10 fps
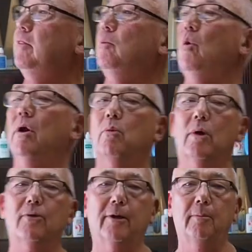The water
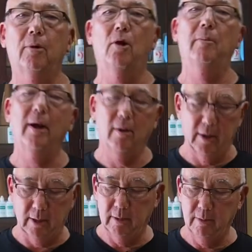works like a ball
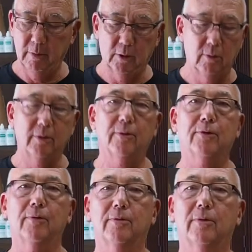bearing in between the
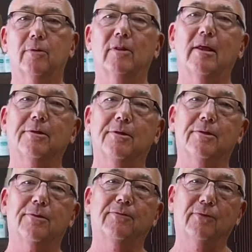surfaces,
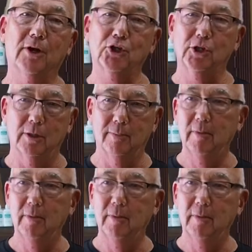lessens the friction.